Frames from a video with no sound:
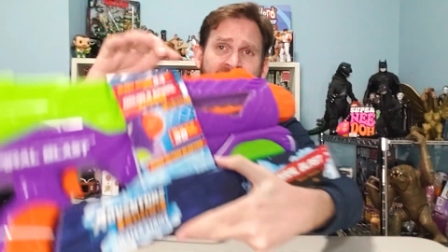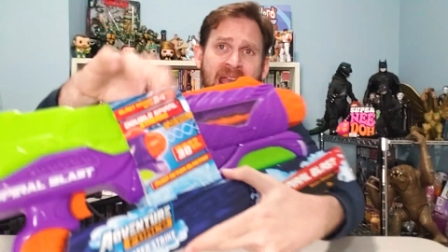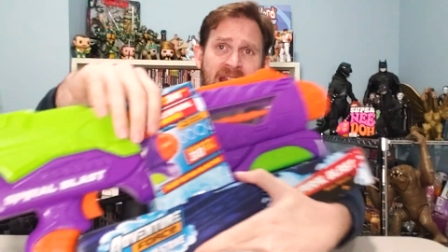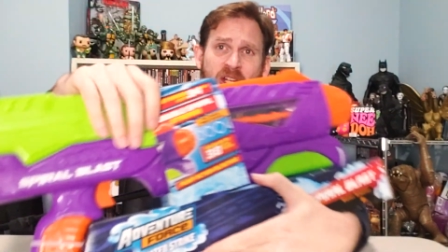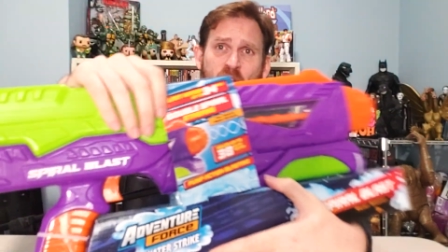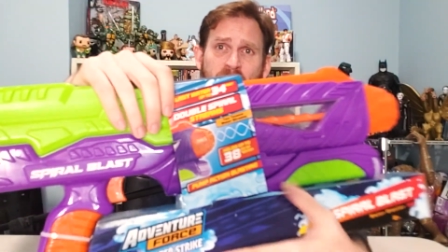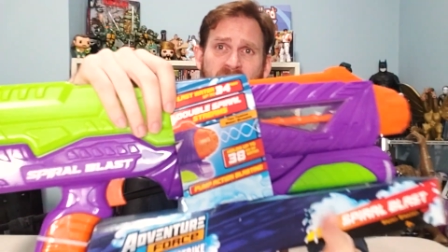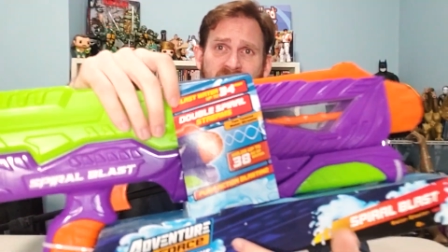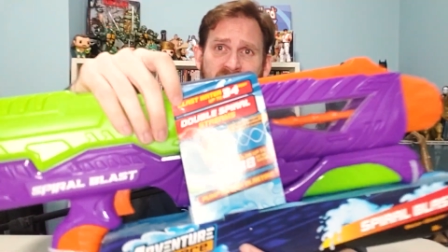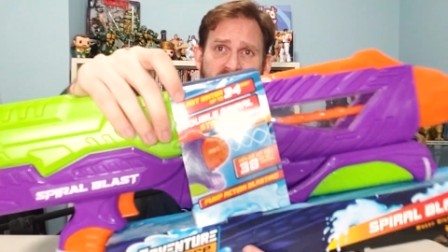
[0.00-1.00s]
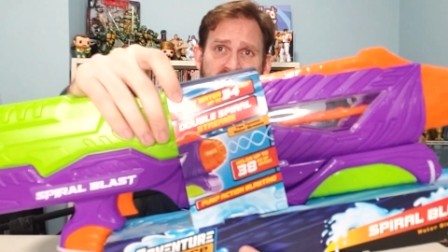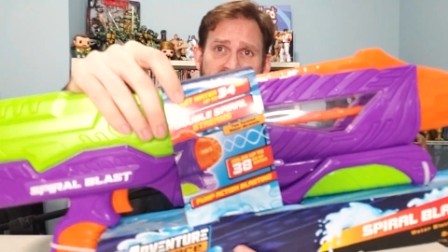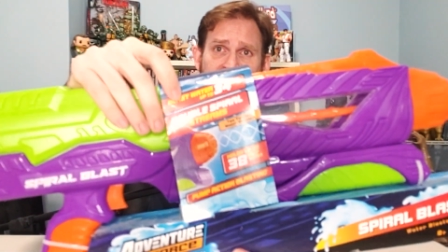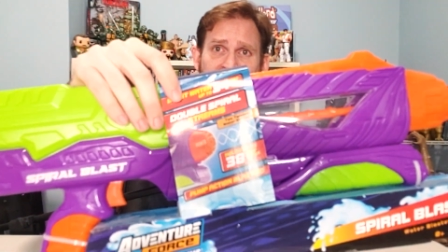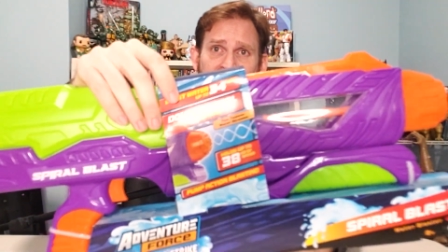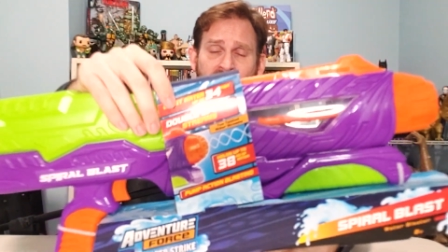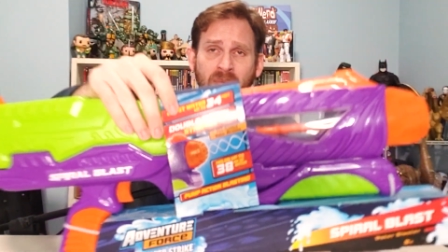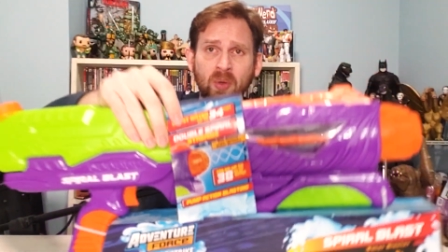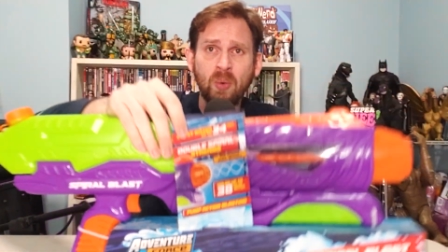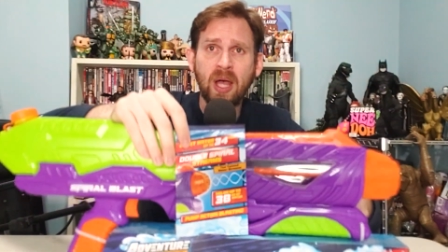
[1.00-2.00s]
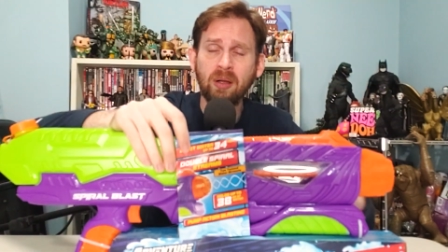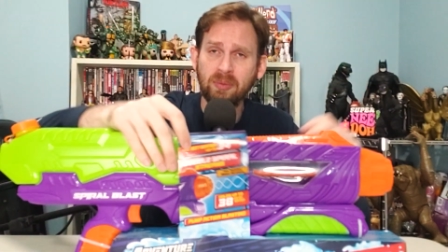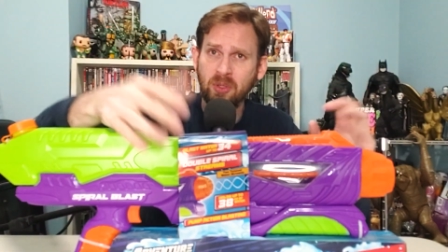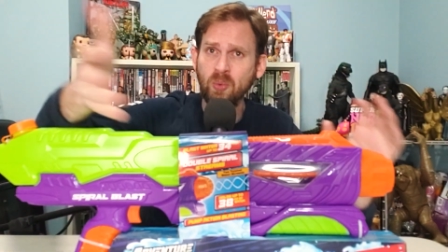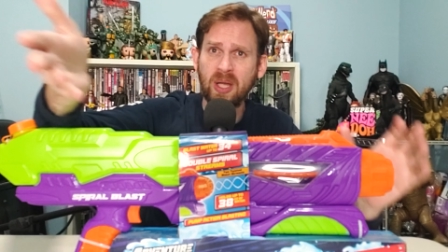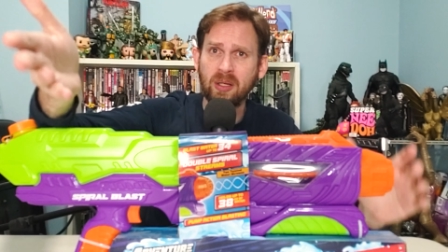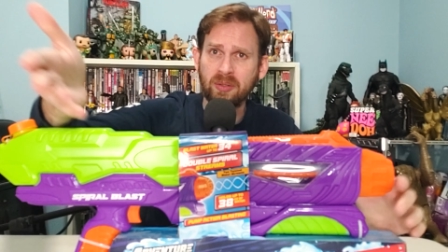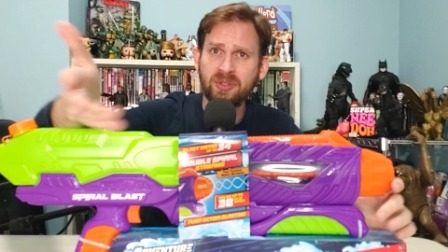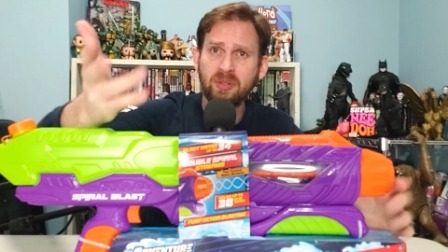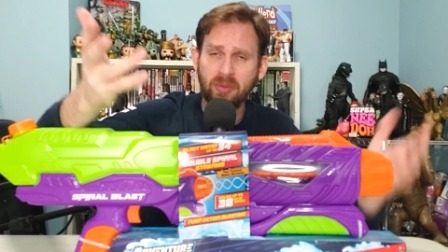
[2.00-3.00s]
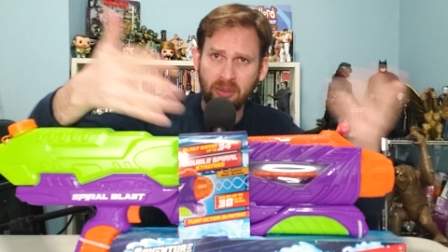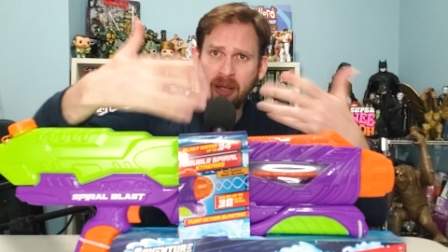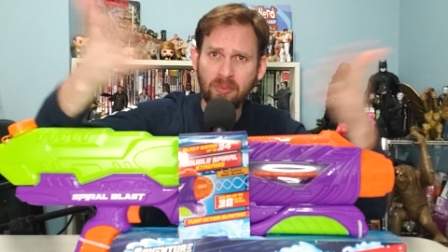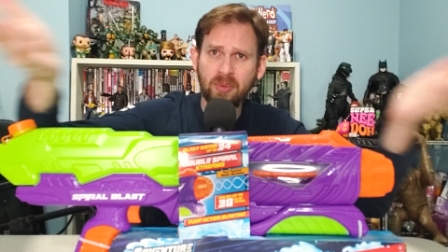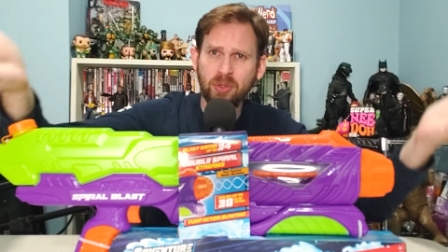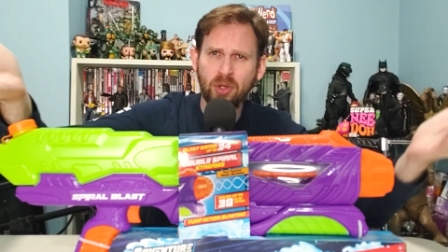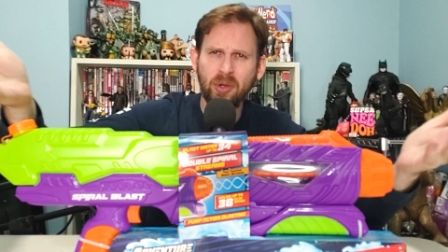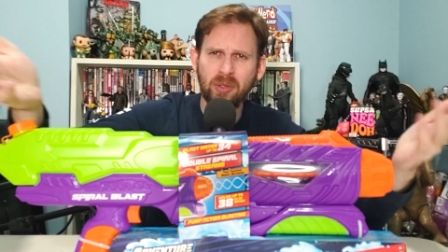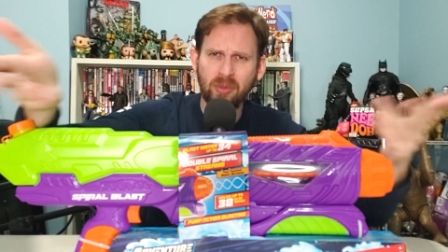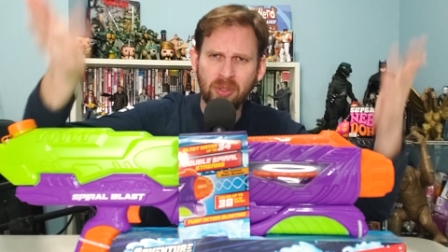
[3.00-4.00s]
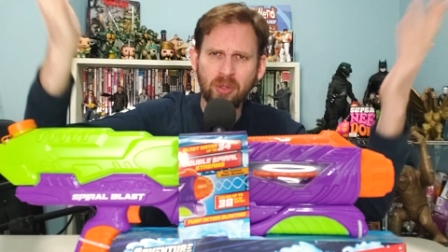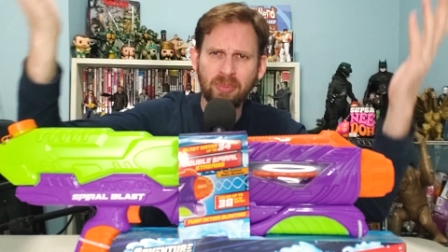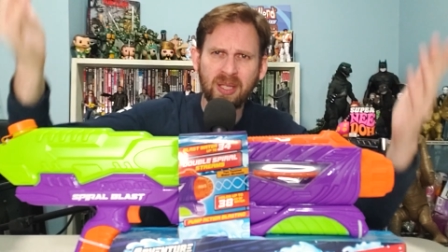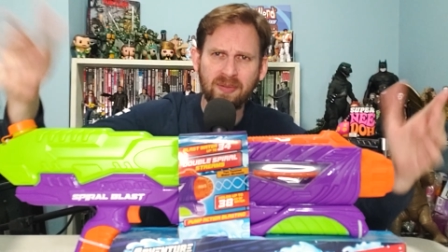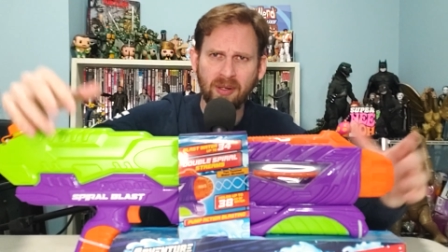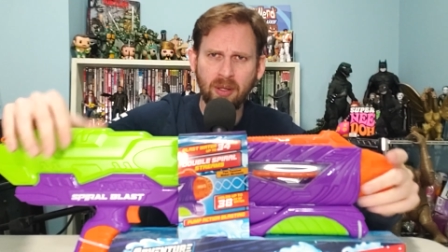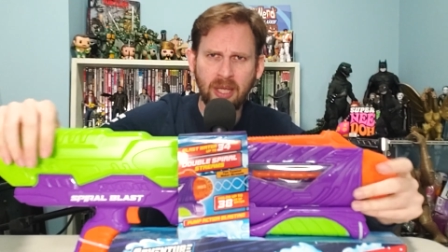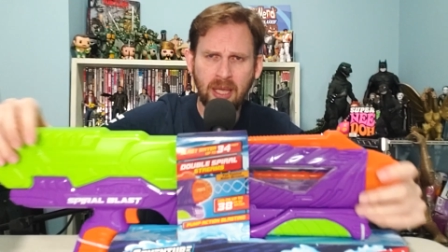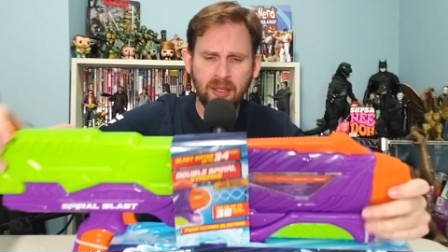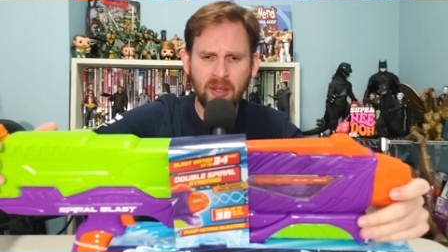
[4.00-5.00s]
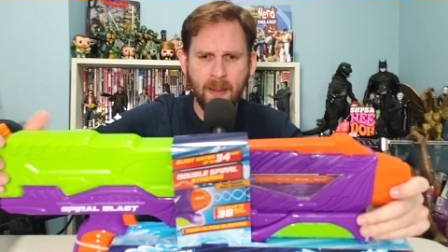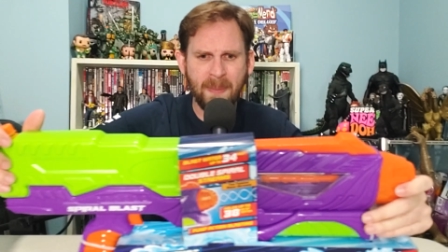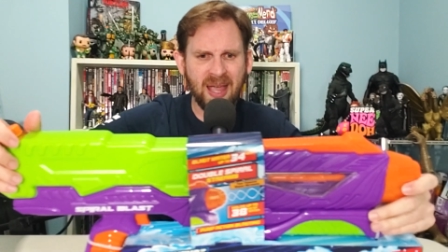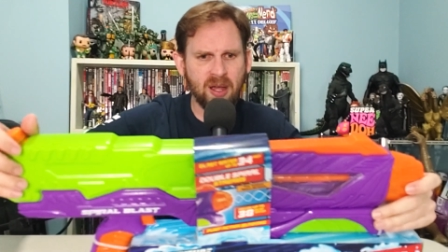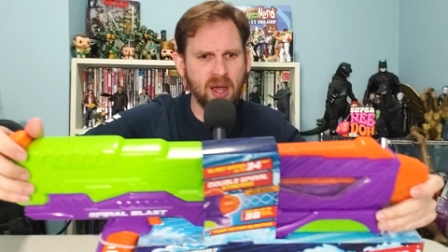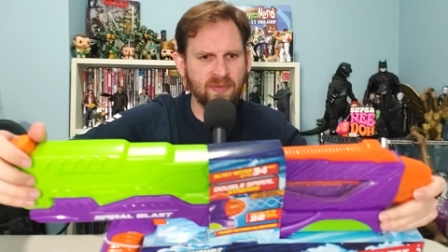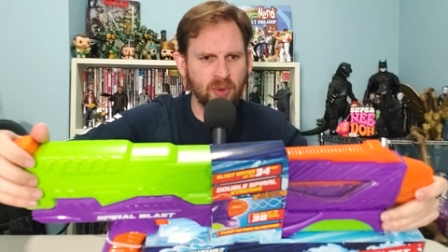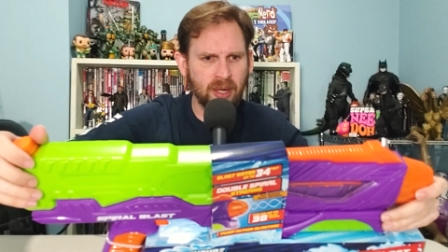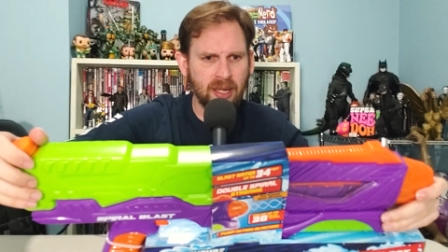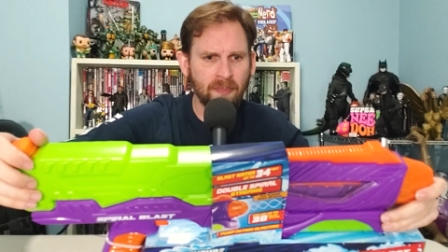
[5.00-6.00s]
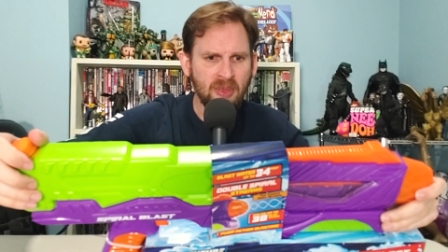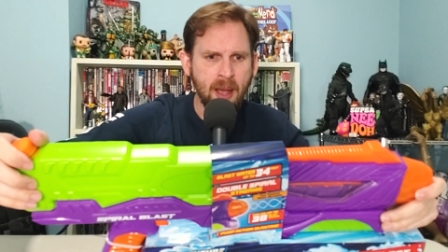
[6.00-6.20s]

Can you believe it? Well, you will soon. I'm going to show you. You'll believe it, okay? Back off, will you?